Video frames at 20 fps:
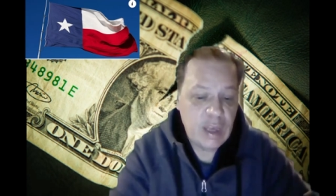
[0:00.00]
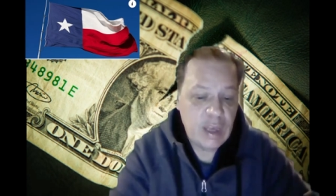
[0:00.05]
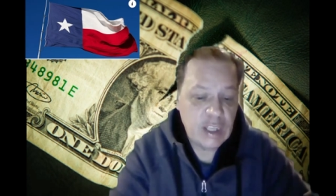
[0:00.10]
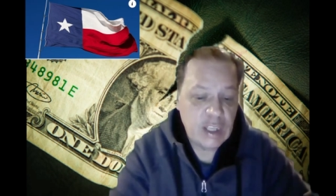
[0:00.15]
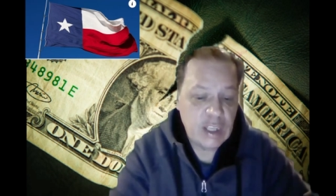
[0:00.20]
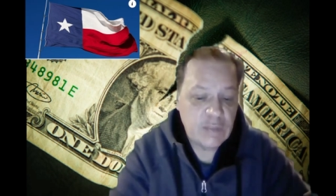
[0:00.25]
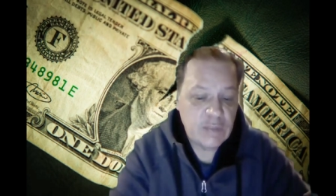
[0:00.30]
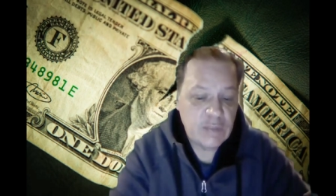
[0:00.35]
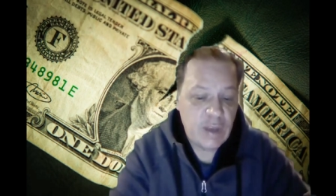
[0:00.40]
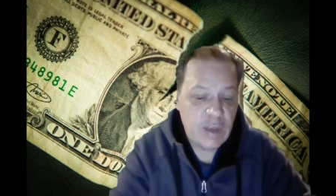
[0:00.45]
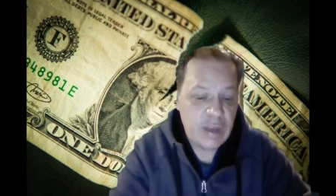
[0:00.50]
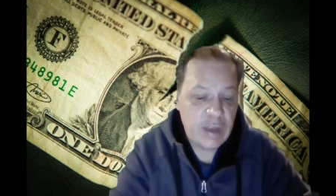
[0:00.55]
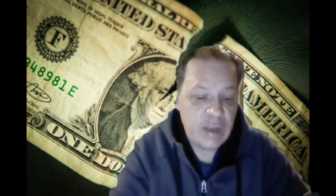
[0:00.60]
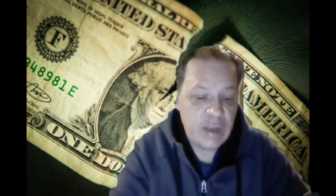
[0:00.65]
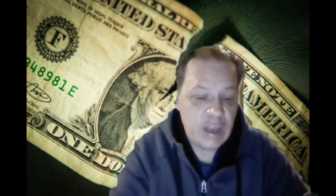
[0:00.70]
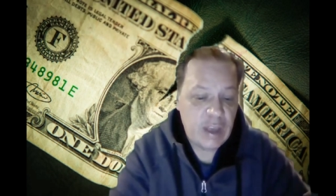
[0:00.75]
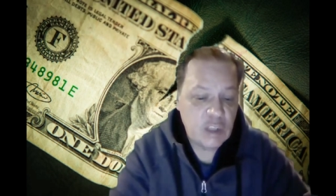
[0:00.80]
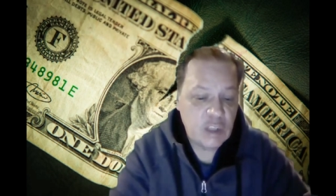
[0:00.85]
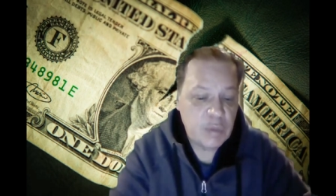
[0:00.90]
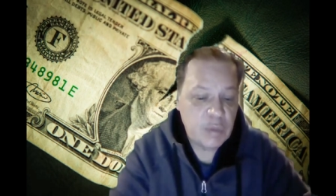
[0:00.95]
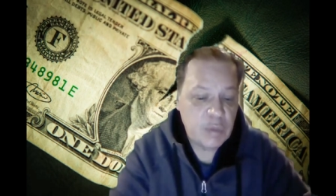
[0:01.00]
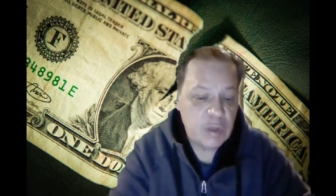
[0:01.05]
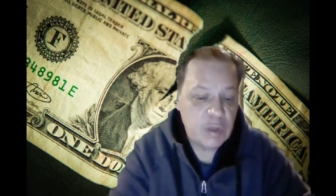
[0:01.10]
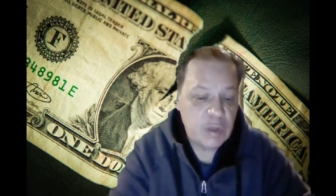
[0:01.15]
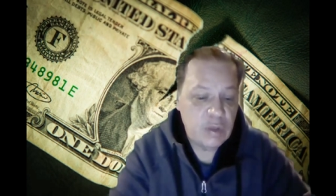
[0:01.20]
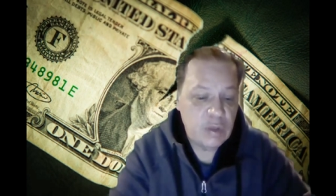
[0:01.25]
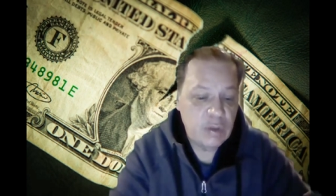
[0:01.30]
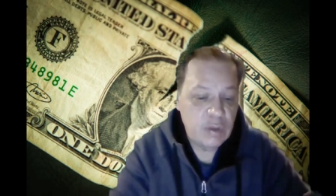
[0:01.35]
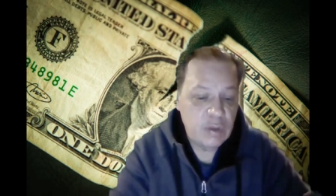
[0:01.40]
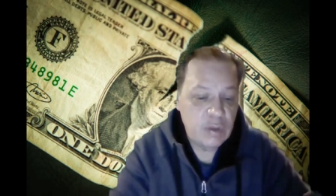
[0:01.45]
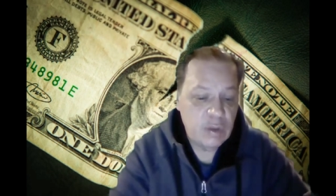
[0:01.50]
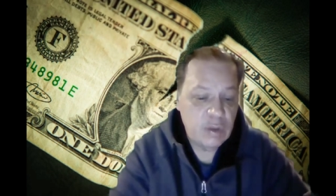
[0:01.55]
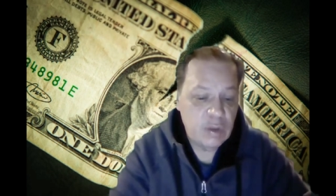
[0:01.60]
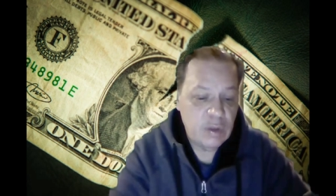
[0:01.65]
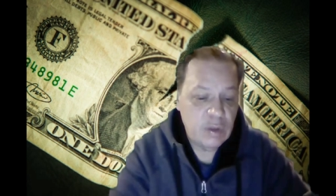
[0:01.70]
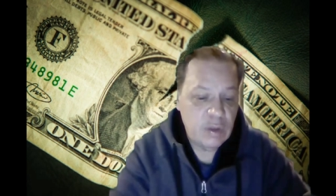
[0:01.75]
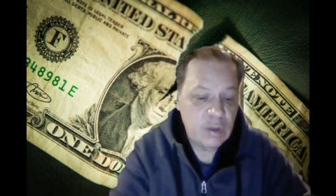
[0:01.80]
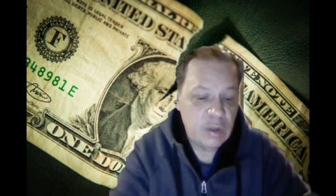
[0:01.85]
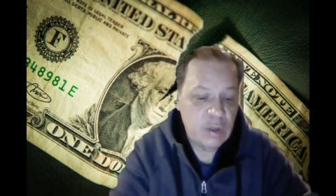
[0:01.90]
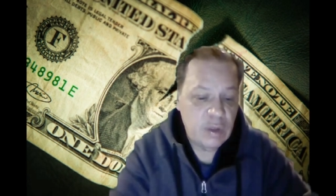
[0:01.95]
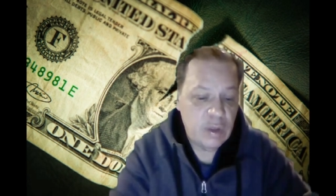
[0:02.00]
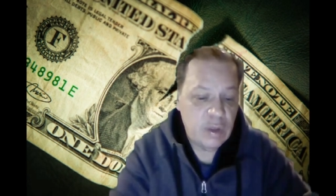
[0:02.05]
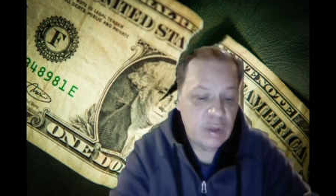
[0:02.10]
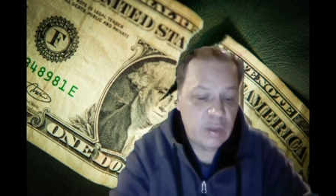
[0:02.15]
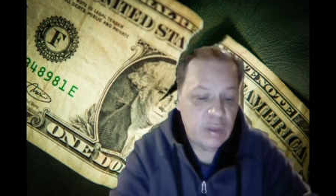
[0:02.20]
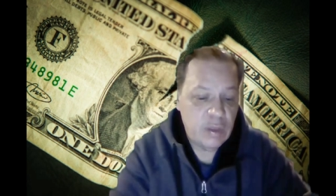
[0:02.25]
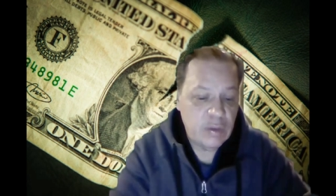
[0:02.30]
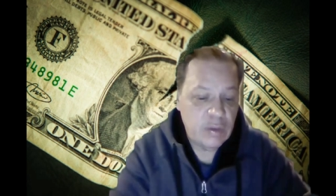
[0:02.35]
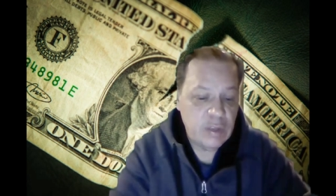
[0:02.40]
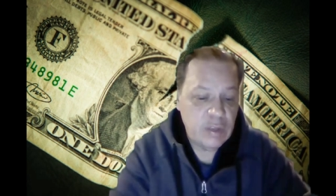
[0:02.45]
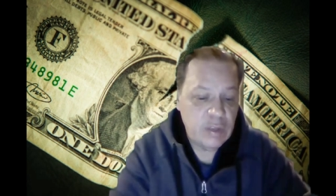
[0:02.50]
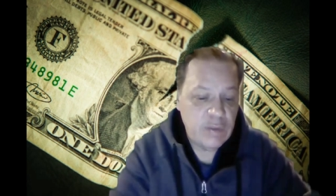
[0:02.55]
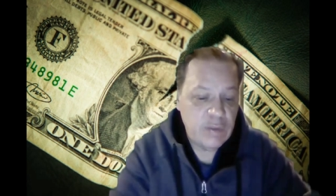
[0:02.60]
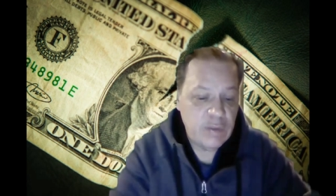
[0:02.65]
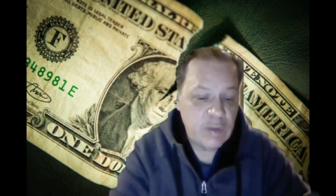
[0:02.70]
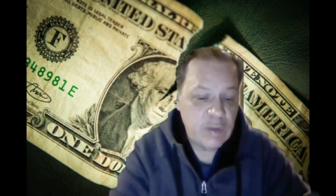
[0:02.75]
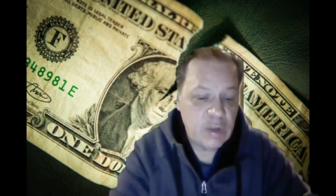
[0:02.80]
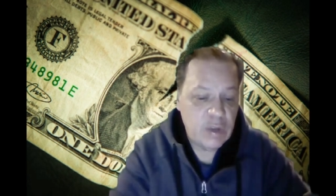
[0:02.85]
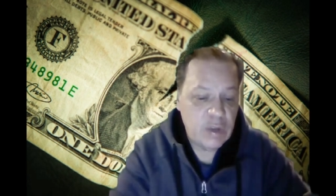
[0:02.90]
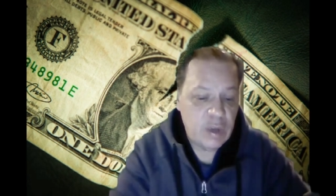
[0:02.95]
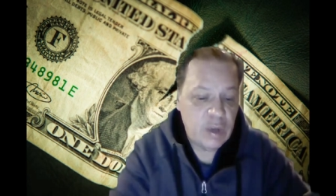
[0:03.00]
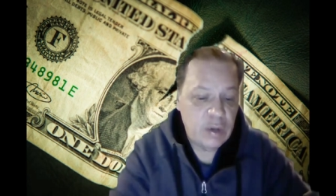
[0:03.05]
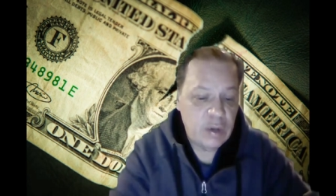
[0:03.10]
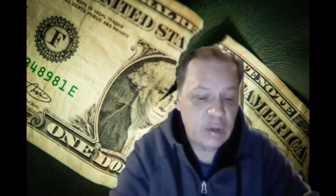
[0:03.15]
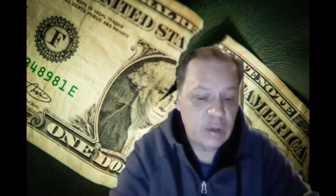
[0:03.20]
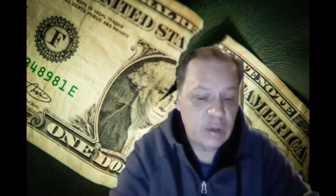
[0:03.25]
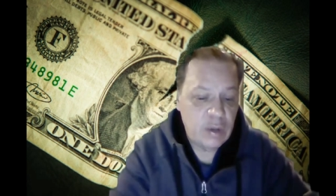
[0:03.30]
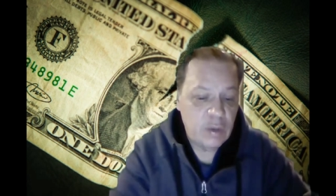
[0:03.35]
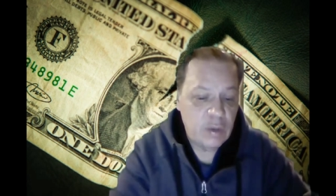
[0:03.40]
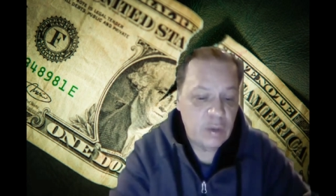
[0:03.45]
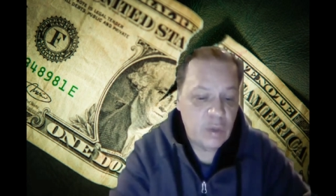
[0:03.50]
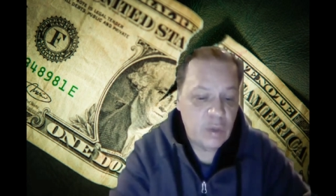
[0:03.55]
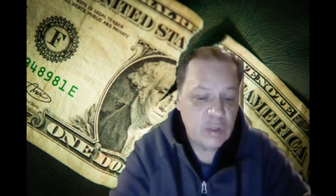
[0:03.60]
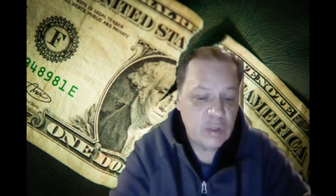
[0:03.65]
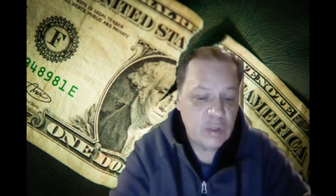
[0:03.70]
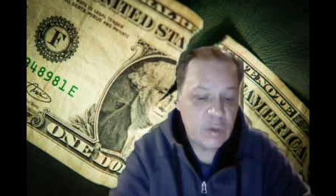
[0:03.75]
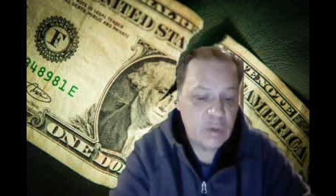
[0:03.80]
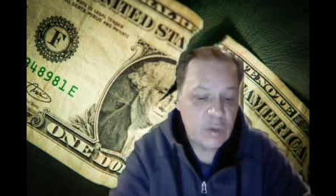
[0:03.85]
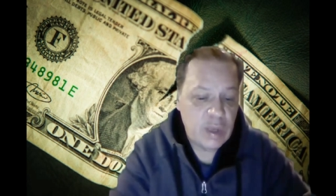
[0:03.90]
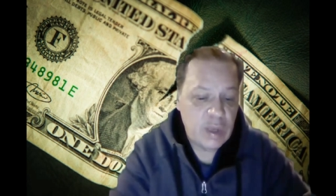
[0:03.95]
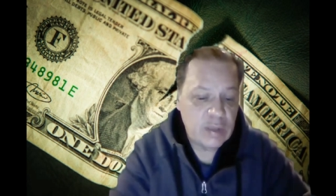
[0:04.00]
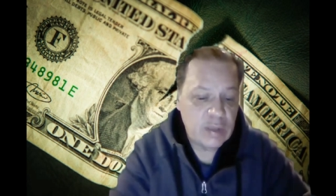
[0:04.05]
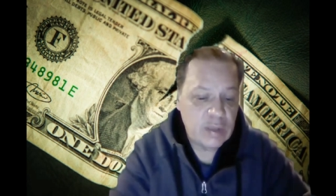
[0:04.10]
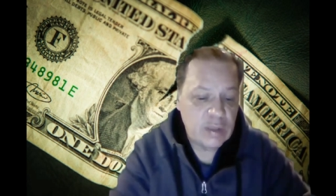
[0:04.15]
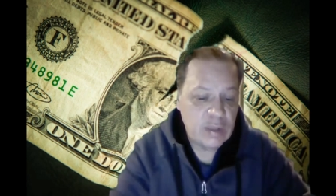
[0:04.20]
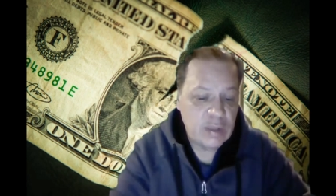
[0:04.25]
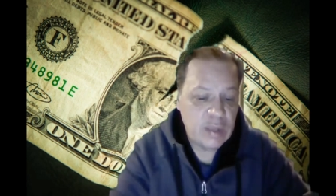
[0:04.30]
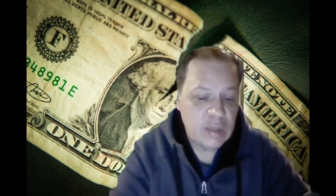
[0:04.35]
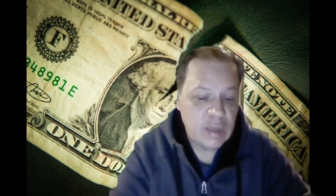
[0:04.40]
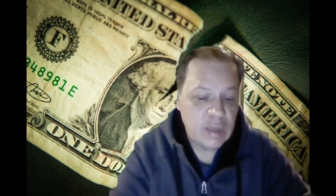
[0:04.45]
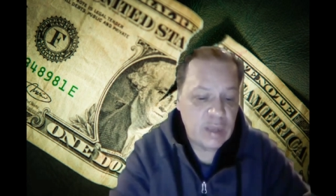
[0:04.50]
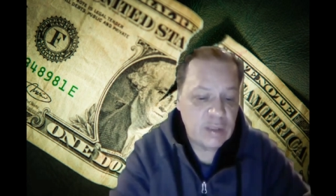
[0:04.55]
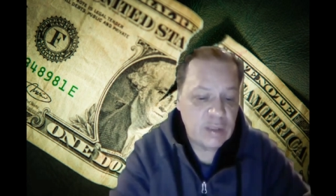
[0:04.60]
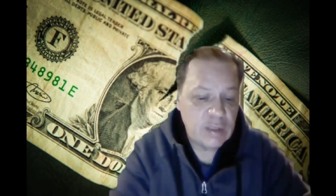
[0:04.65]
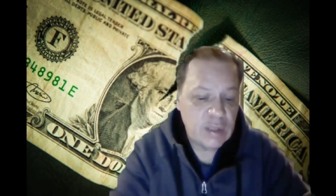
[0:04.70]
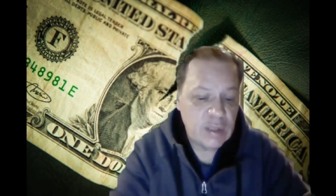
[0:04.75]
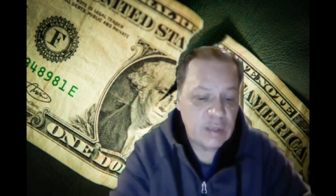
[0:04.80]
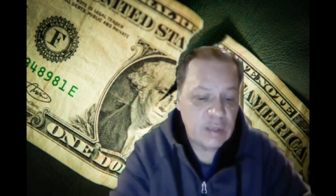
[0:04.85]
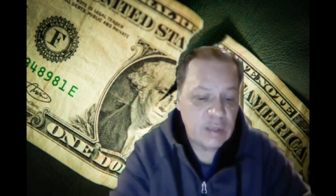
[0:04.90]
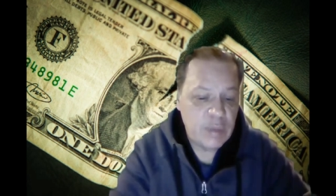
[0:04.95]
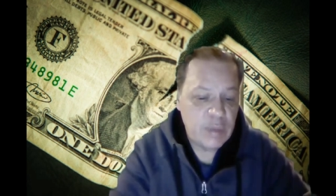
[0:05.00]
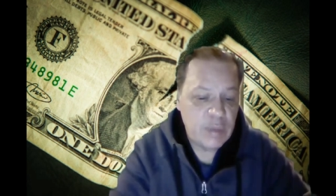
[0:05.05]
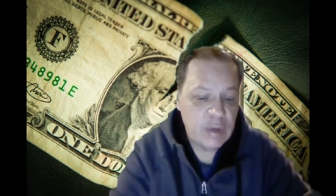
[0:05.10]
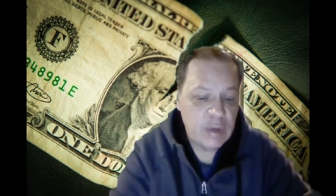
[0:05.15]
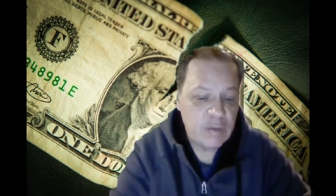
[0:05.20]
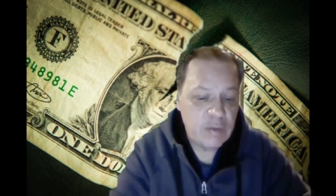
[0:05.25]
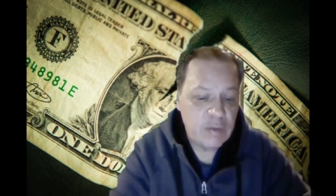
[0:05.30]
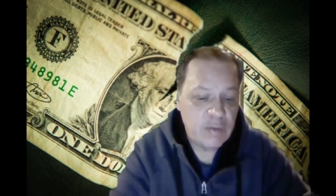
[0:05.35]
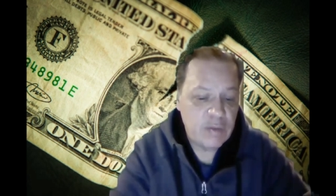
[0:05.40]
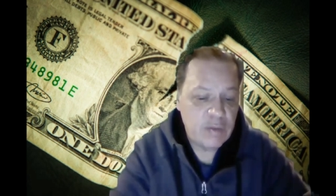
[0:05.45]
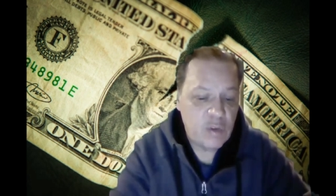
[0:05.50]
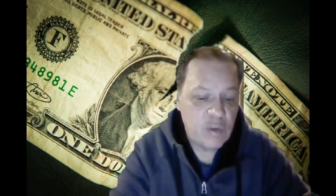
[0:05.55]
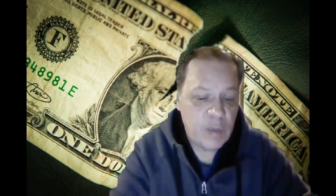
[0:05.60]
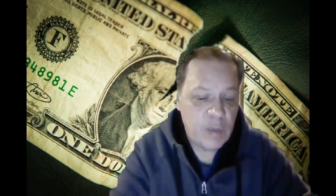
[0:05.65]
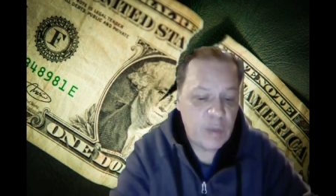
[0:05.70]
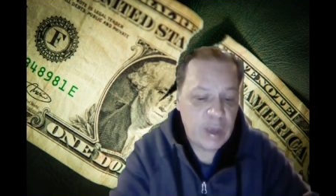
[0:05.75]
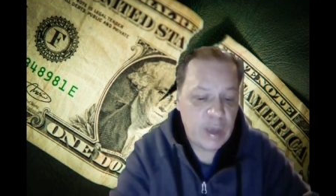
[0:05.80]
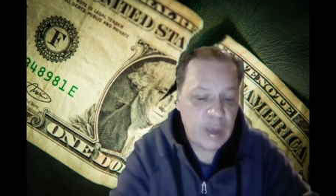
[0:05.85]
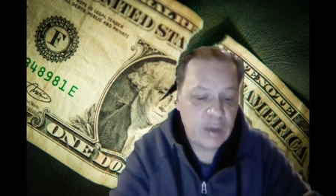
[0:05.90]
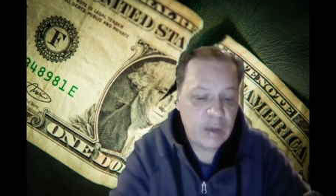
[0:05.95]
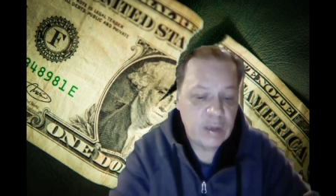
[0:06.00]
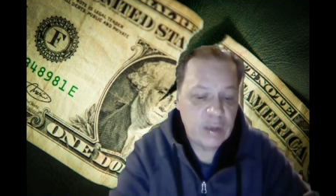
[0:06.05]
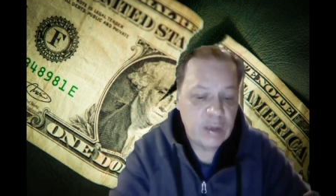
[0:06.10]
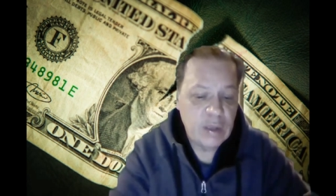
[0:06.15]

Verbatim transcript: has filed a House Bill uh, 1359, otherwise known as the Texas Independent Reform Act.